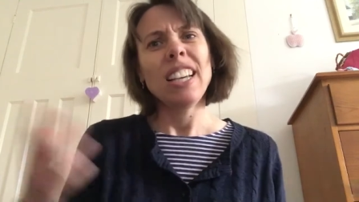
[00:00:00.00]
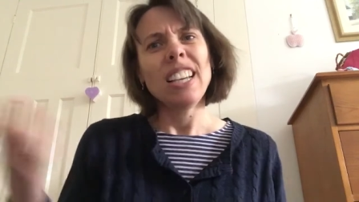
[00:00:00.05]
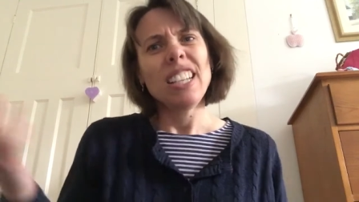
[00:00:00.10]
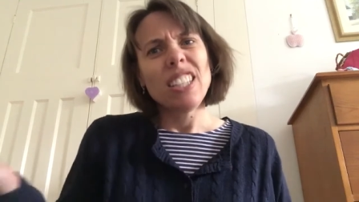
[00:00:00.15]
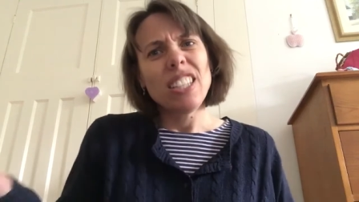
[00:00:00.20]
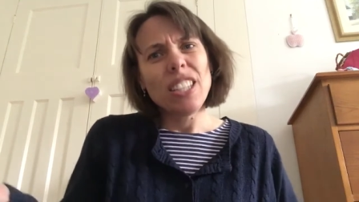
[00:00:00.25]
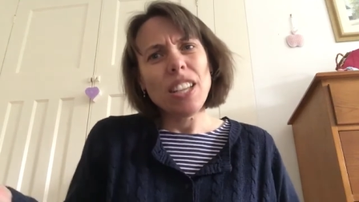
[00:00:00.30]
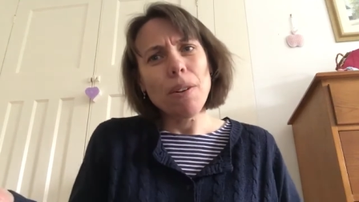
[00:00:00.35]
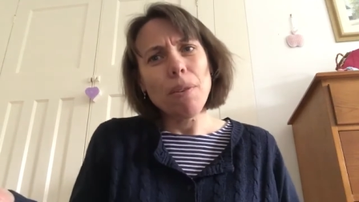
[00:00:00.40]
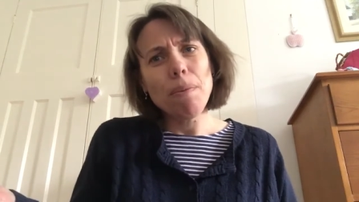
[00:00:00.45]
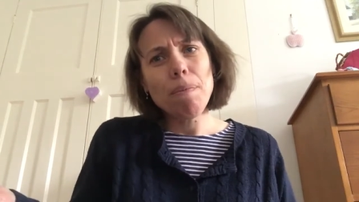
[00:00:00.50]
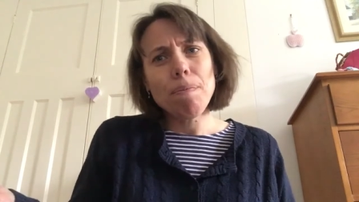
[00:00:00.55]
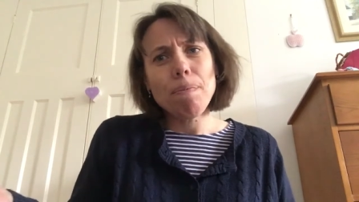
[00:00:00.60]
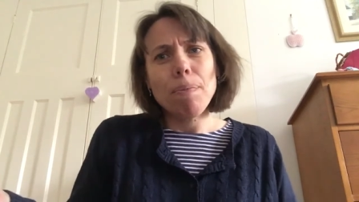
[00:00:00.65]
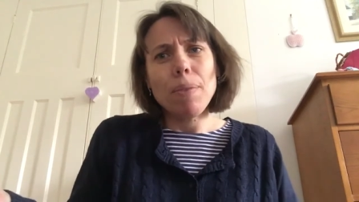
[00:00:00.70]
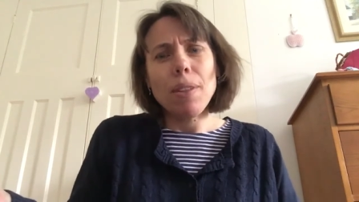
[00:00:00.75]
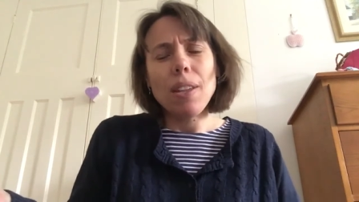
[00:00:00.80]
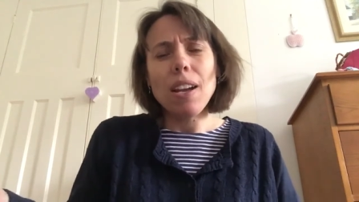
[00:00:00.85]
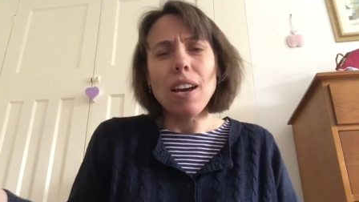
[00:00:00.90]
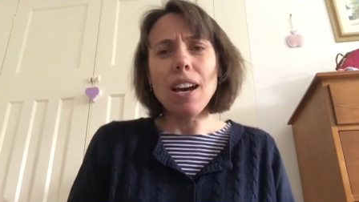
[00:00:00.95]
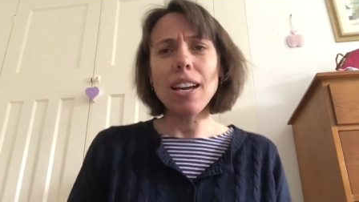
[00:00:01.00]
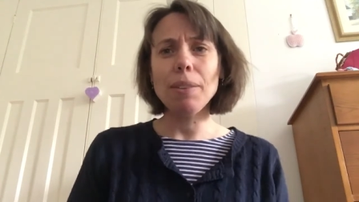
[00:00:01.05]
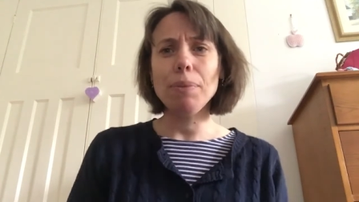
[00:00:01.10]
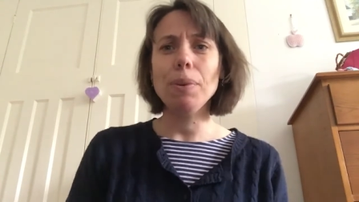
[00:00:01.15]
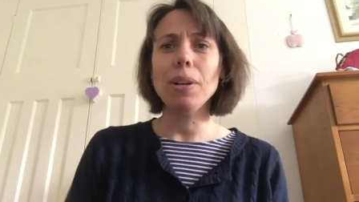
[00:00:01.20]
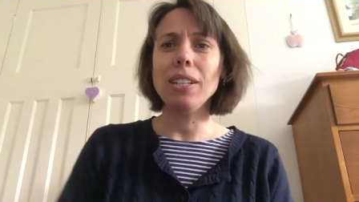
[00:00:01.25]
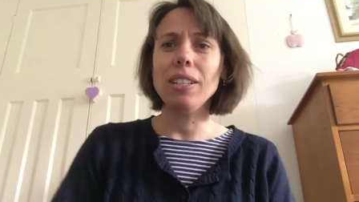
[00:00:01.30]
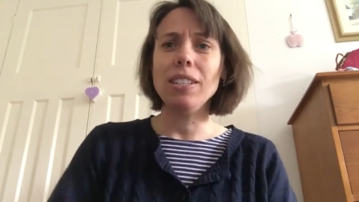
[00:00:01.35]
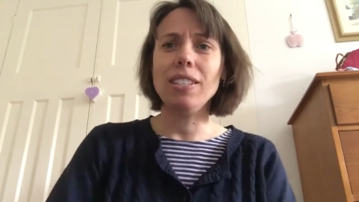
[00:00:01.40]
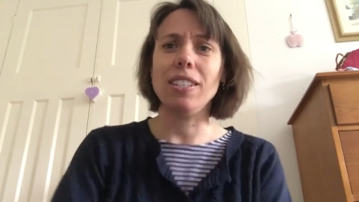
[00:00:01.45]
So I
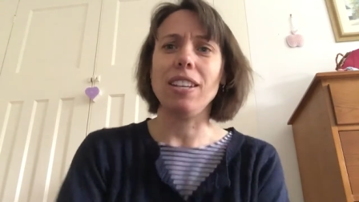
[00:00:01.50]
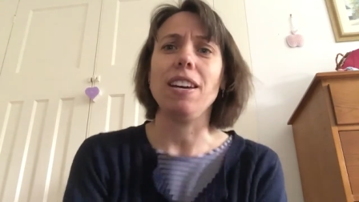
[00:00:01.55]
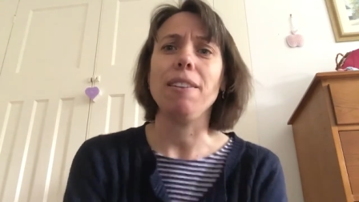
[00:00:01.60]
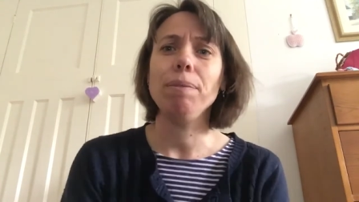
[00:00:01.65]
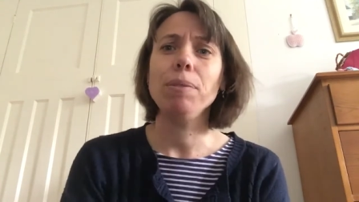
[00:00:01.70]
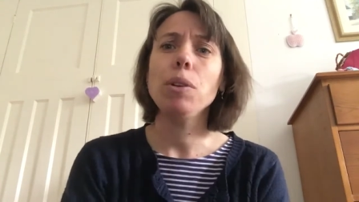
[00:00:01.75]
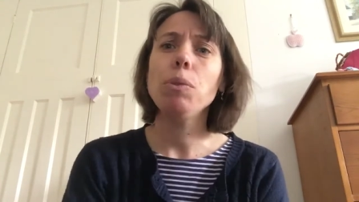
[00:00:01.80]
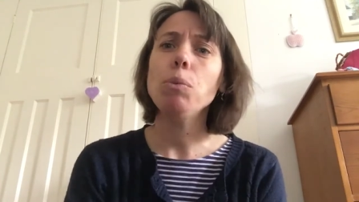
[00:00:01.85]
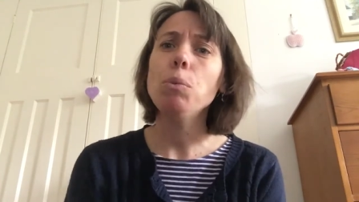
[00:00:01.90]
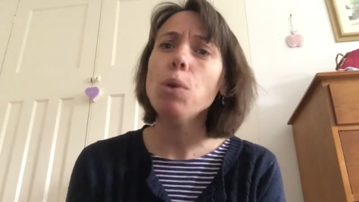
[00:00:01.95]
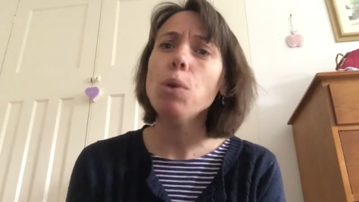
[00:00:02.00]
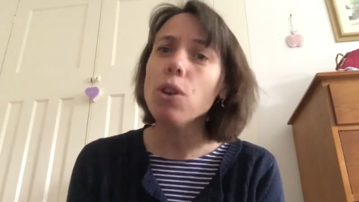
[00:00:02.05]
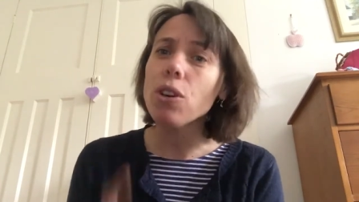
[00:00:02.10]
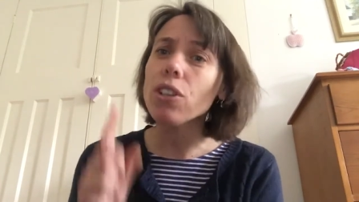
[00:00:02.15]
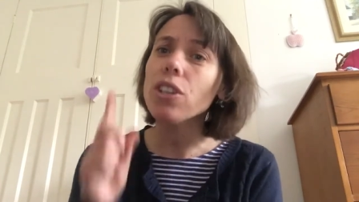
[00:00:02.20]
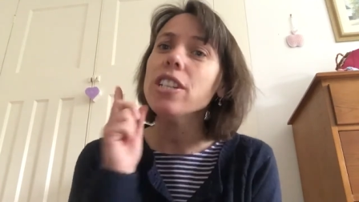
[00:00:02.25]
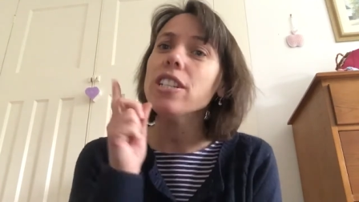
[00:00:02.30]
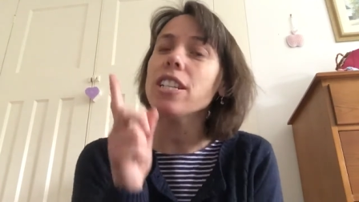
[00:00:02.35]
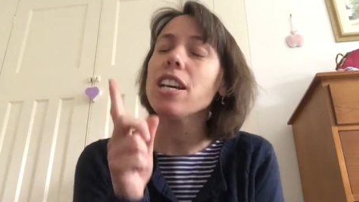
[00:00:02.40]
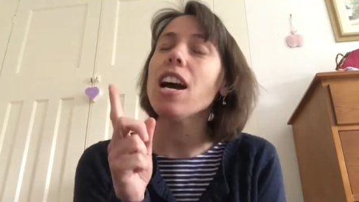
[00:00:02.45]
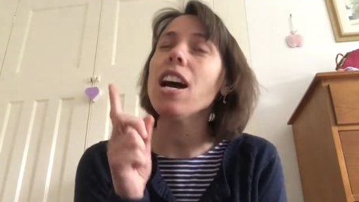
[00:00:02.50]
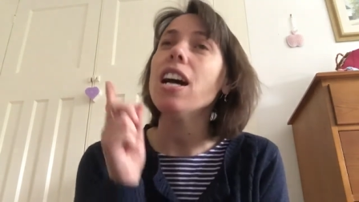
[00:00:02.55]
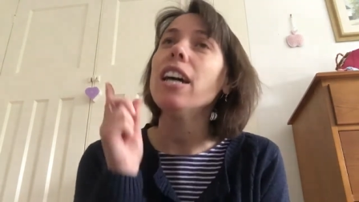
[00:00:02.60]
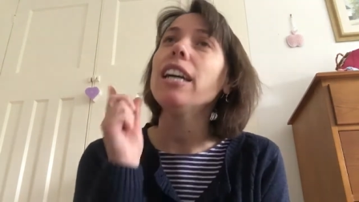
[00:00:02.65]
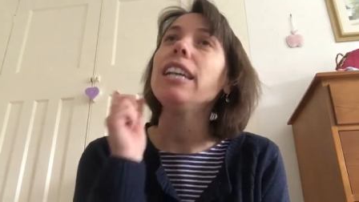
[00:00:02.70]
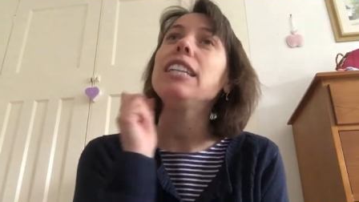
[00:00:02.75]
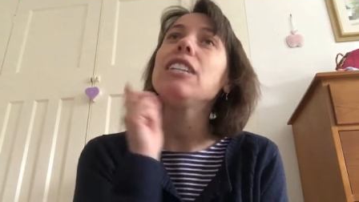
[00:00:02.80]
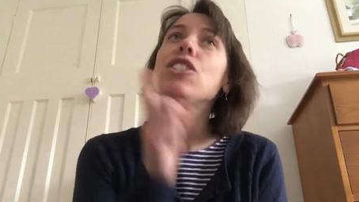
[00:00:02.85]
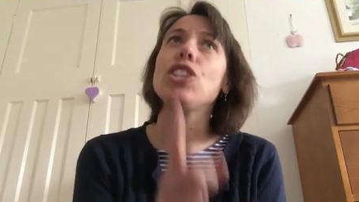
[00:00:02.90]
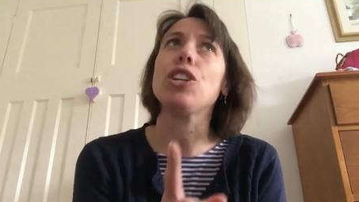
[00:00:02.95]
wonder, what could
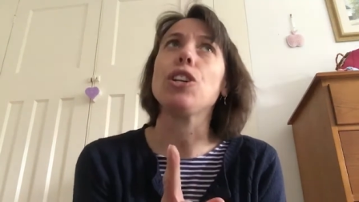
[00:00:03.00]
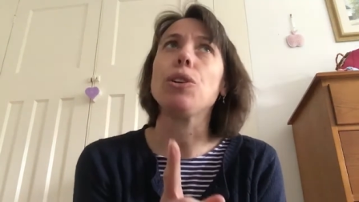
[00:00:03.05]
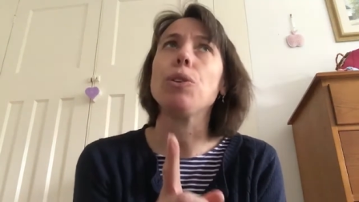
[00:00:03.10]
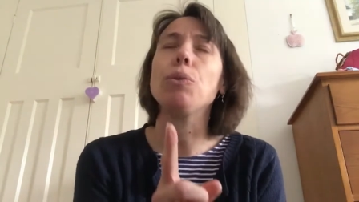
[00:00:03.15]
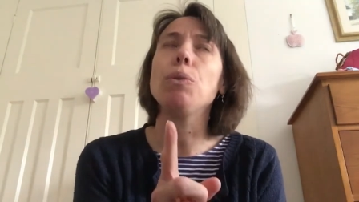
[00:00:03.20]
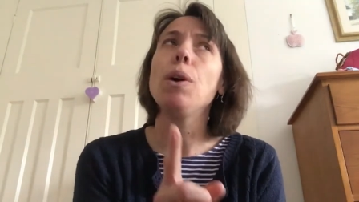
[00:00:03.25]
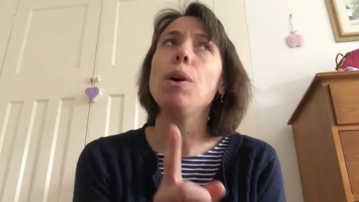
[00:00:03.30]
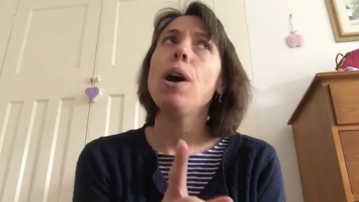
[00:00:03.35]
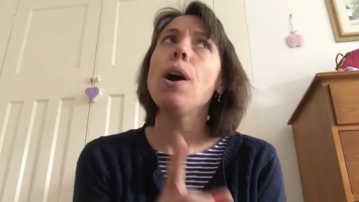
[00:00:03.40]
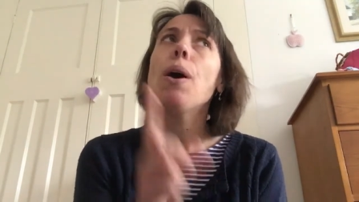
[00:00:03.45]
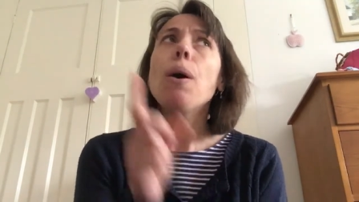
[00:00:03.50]
I do